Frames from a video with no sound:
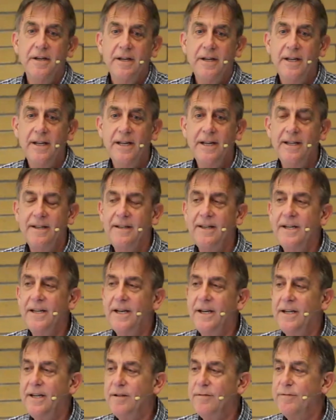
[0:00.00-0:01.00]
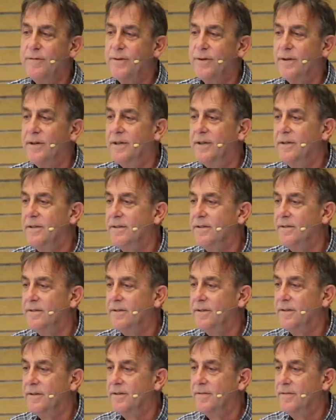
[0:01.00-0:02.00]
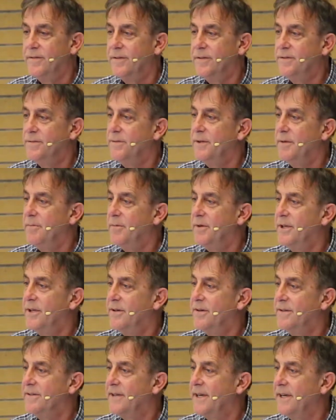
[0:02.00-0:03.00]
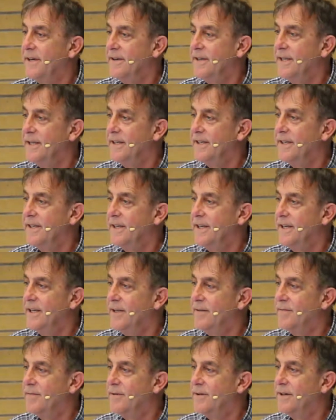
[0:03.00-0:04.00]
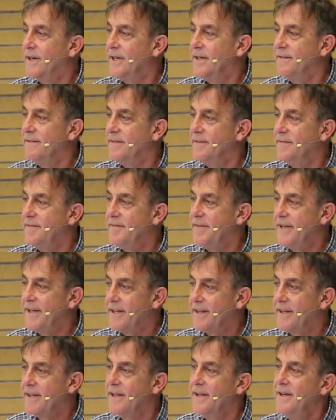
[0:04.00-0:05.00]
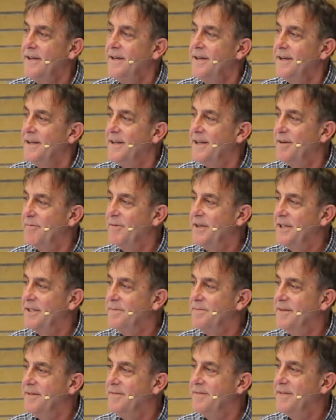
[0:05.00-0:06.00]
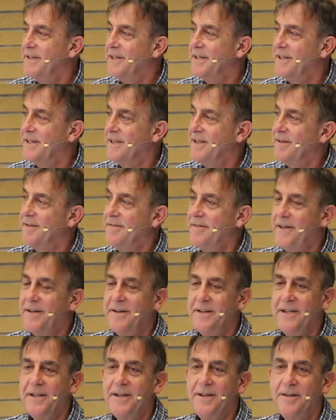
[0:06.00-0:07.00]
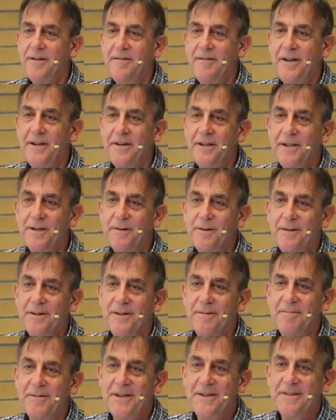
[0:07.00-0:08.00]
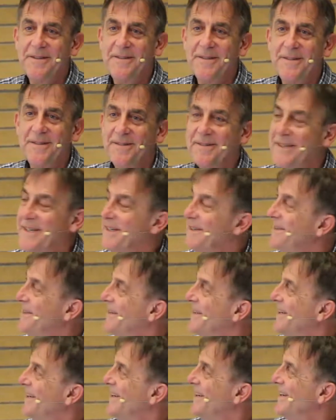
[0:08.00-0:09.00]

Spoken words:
in 1894. So the first wheat breeder was hired in 1894. I was the 5th. That makes me feel either very young or very old. I'm not sure which.